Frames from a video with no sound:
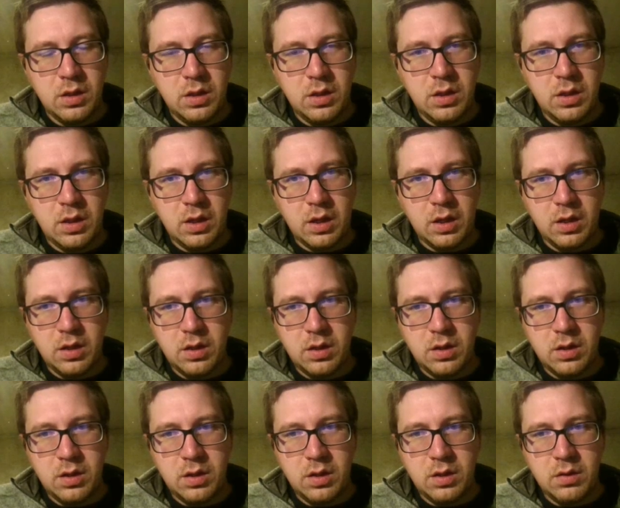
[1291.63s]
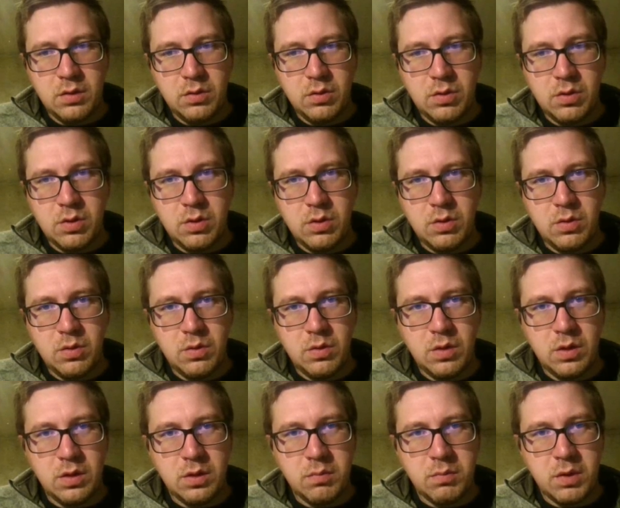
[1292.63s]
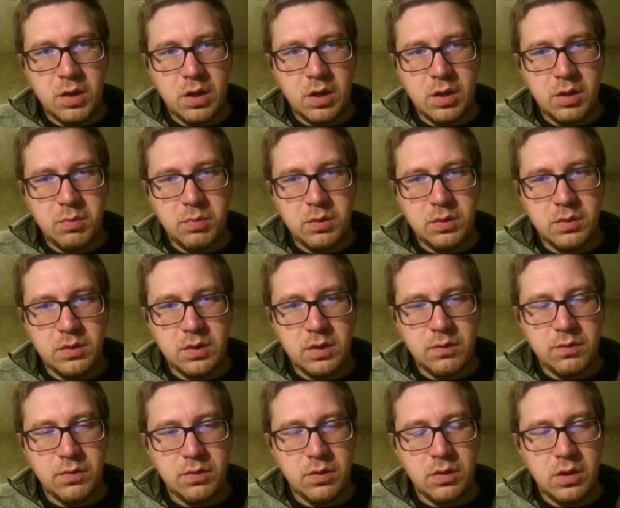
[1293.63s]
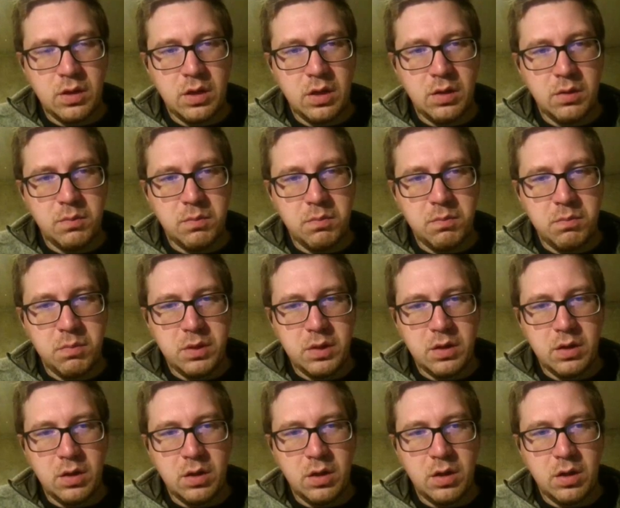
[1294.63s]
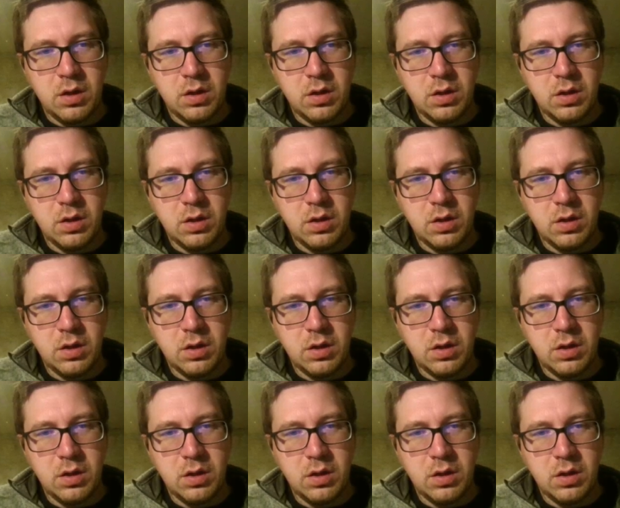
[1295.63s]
yeah, the logo in the mockup is definitely bigger,